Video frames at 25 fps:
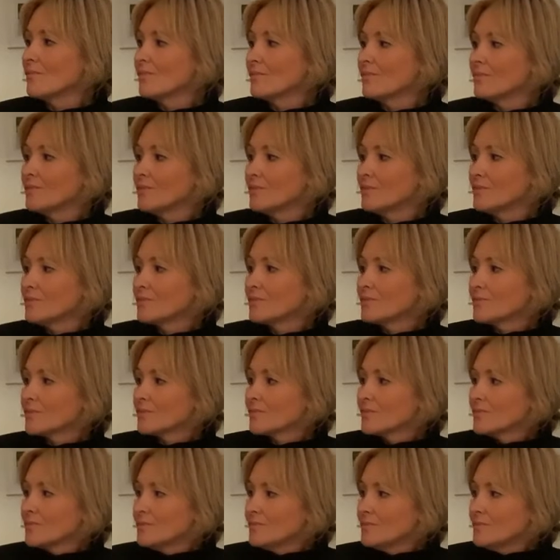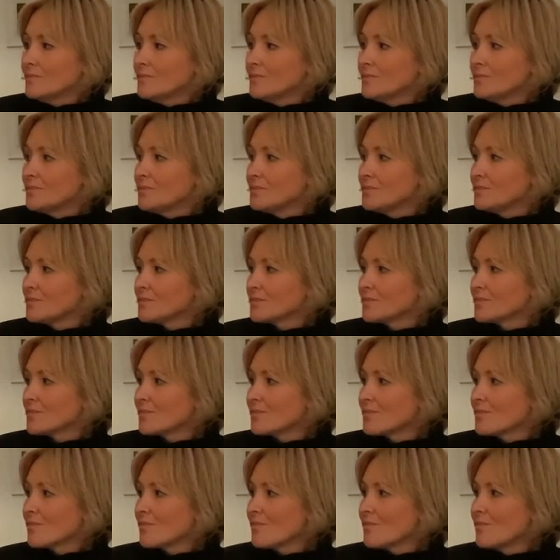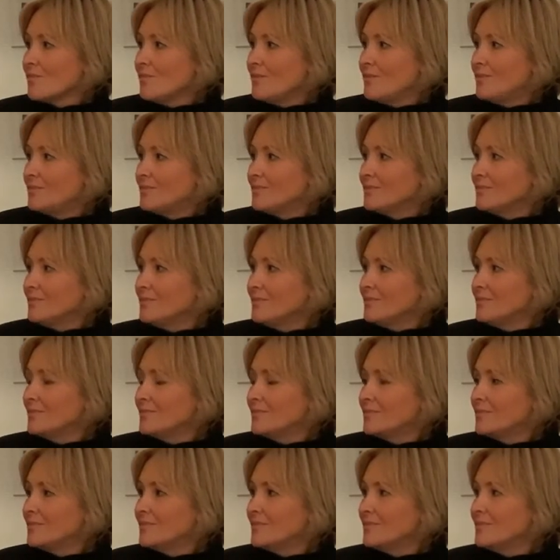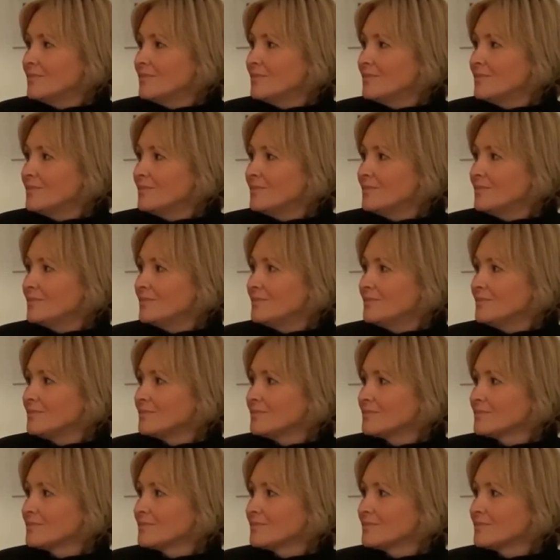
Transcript: [no speech]